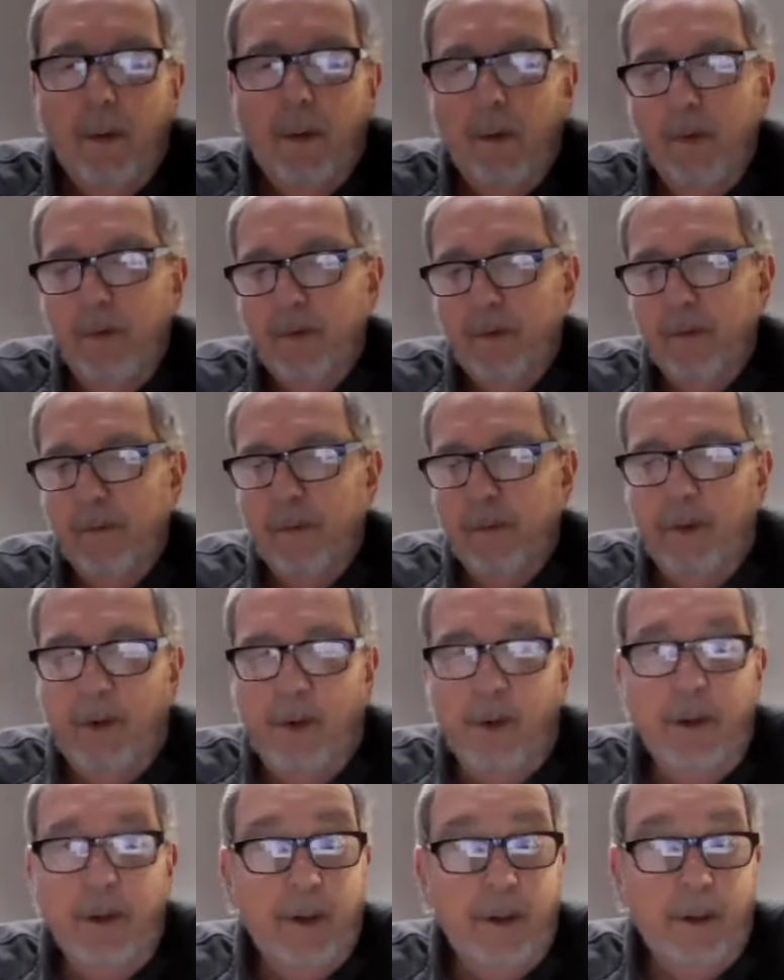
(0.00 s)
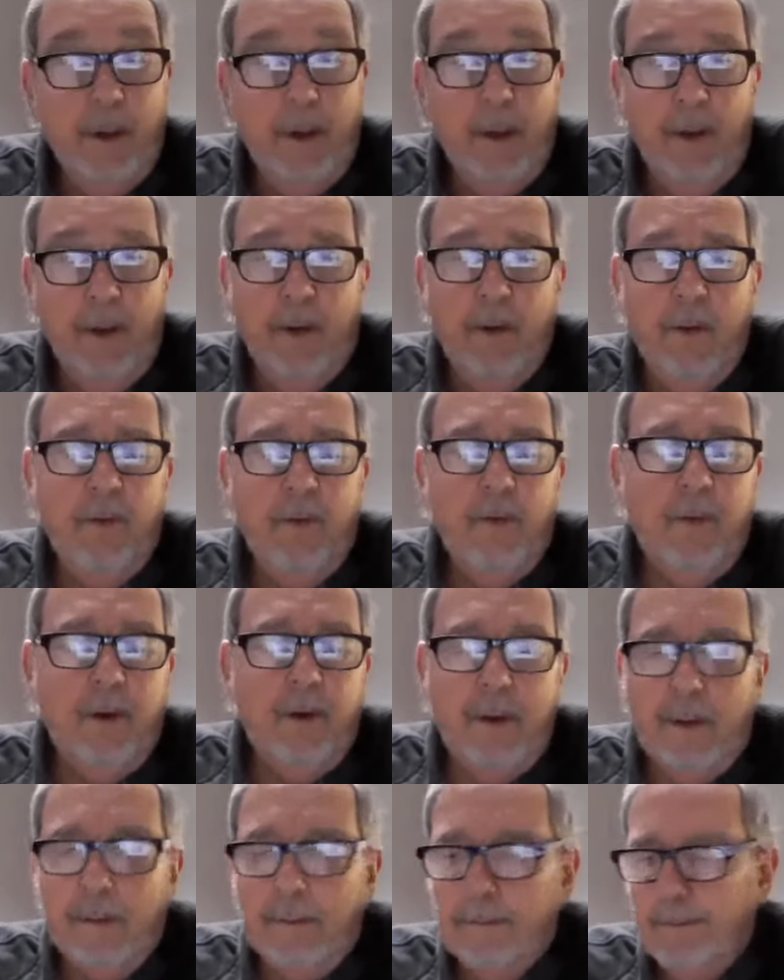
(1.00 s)
News of the day, again, is
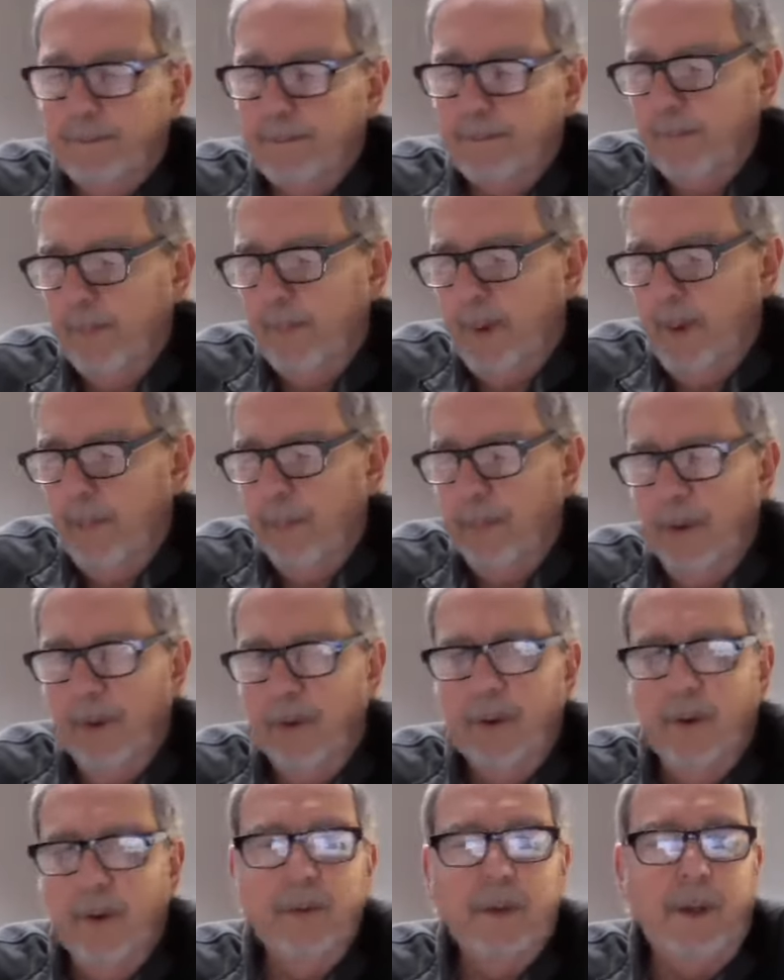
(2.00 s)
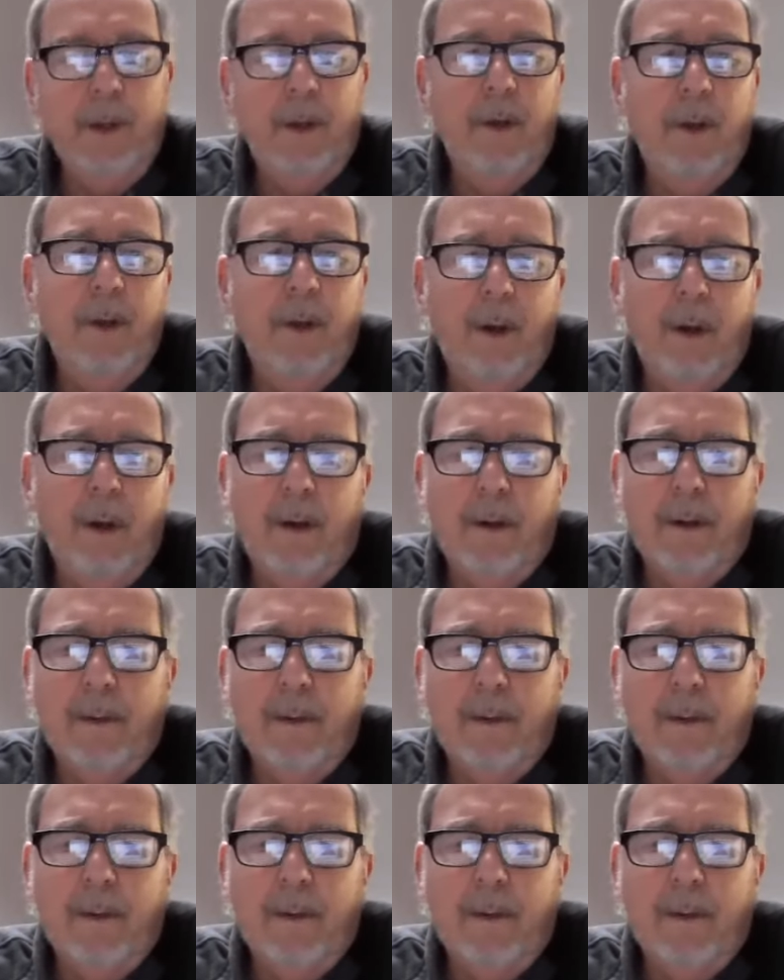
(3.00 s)
a bit on the,